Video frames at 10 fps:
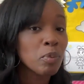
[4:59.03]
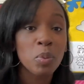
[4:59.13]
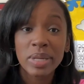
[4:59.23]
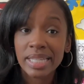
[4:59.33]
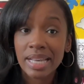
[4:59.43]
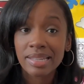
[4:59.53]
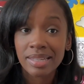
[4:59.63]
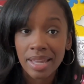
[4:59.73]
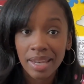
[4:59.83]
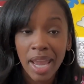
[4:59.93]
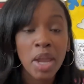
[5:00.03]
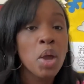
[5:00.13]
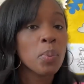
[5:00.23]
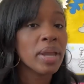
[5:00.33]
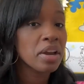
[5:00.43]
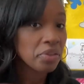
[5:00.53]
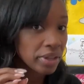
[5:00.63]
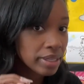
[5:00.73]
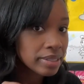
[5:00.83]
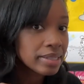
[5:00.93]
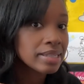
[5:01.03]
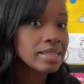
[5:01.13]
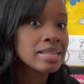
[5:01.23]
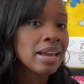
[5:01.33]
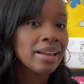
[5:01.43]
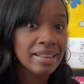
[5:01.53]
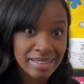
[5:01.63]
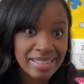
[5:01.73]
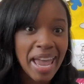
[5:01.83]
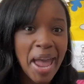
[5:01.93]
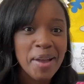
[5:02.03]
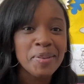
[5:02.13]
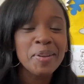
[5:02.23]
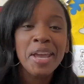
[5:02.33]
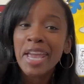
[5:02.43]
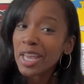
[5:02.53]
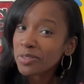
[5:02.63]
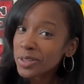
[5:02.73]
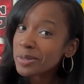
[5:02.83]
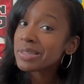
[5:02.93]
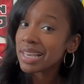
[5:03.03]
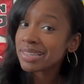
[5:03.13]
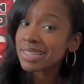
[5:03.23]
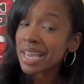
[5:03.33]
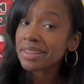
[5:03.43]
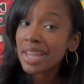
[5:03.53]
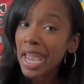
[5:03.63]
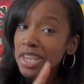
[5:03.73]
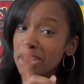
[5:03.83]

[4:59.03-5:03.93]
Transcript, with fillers: when we say Sunday, we hear the s sound. If you said Sunday,